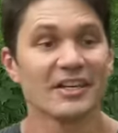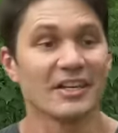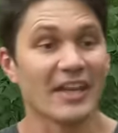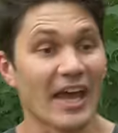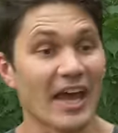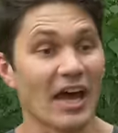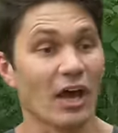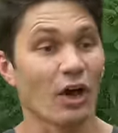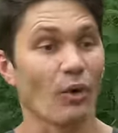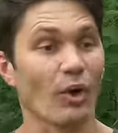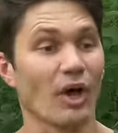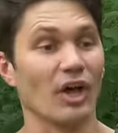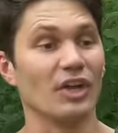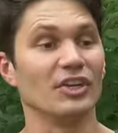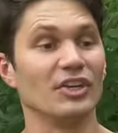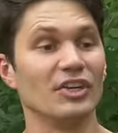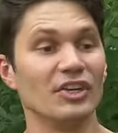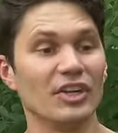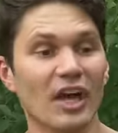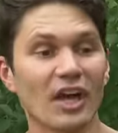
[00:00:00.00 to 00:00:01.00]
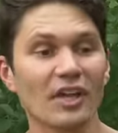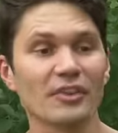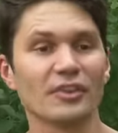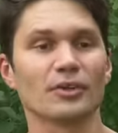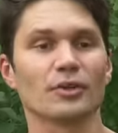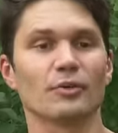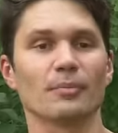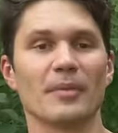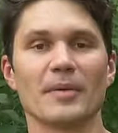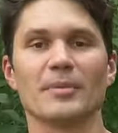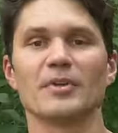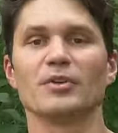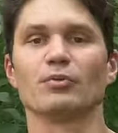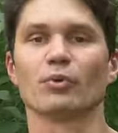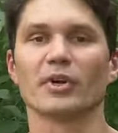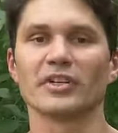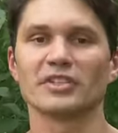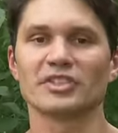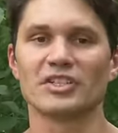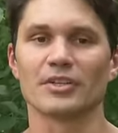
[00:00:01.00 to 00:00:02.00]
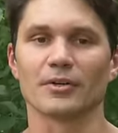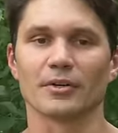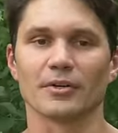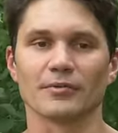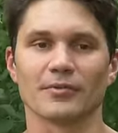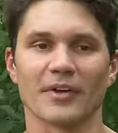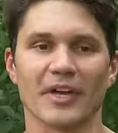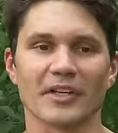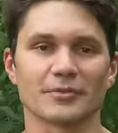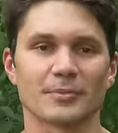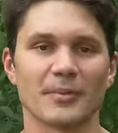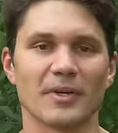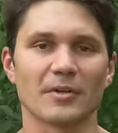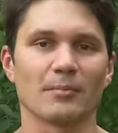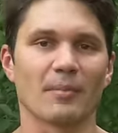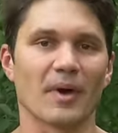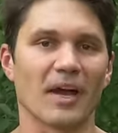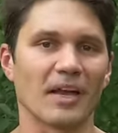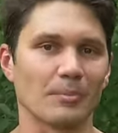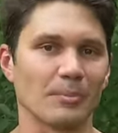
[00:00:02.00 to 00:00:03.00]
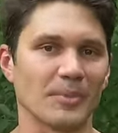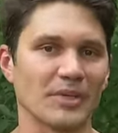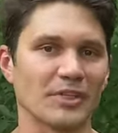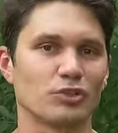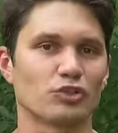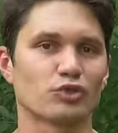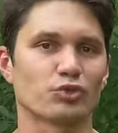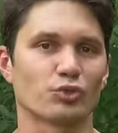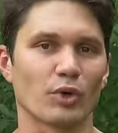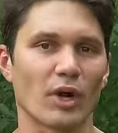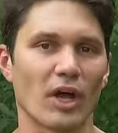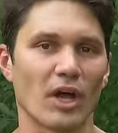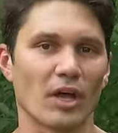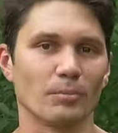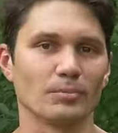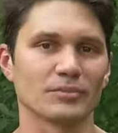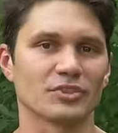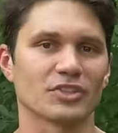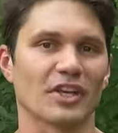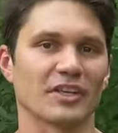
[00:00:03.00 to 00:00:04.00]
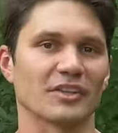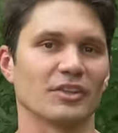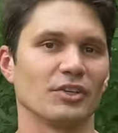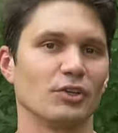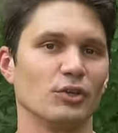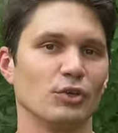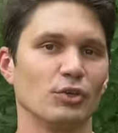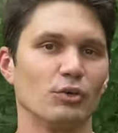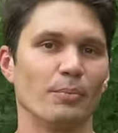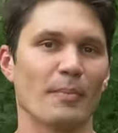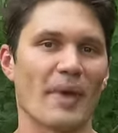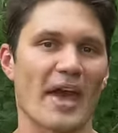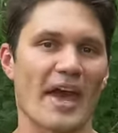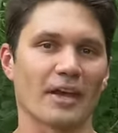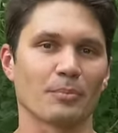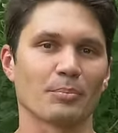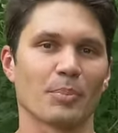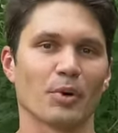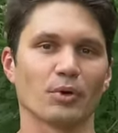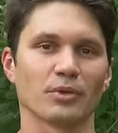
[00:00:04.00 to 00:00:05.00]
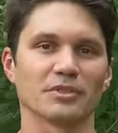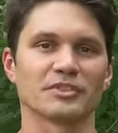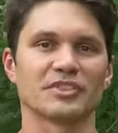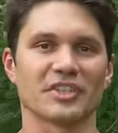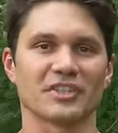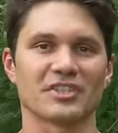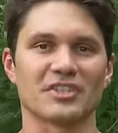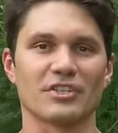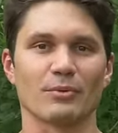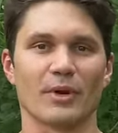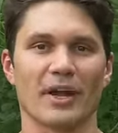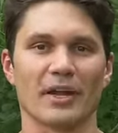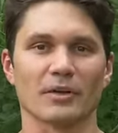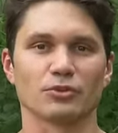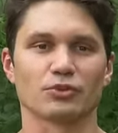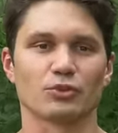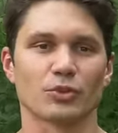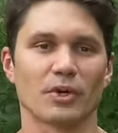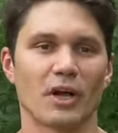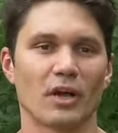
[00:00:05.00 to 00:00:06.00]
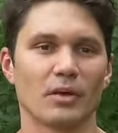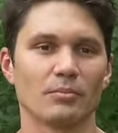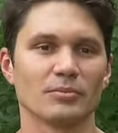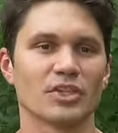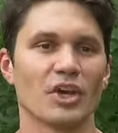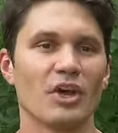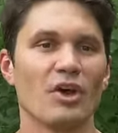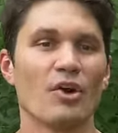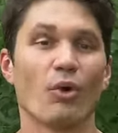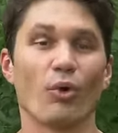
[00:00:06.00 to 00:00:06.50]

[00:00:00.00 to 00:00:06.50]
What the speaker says: Now, another maybe riskier investment might be drums, like the new Magpul 60-round drums,